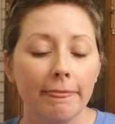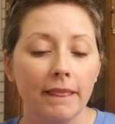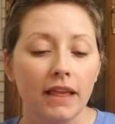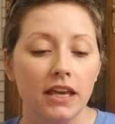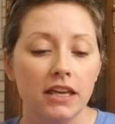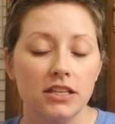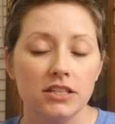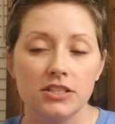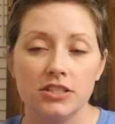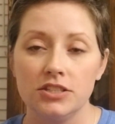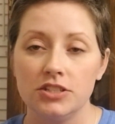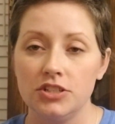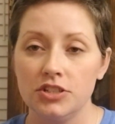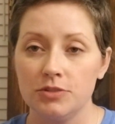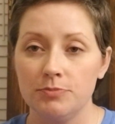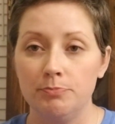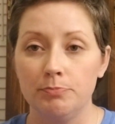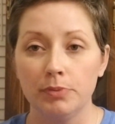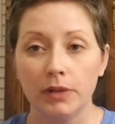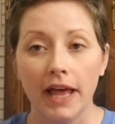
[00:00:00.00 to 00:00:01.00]
It's
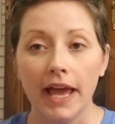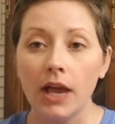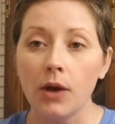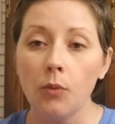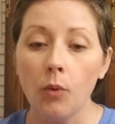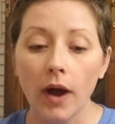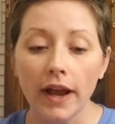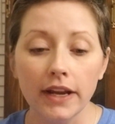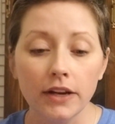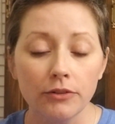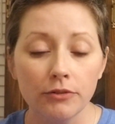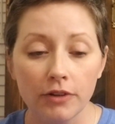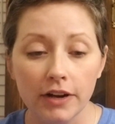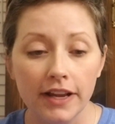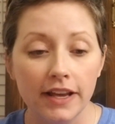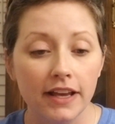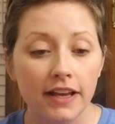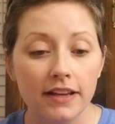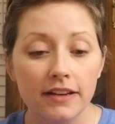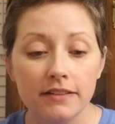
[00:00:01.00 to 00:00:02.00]
just black, white, and
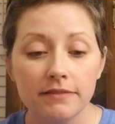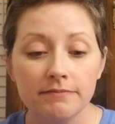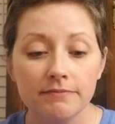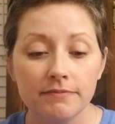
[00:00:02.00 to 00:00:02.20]
red.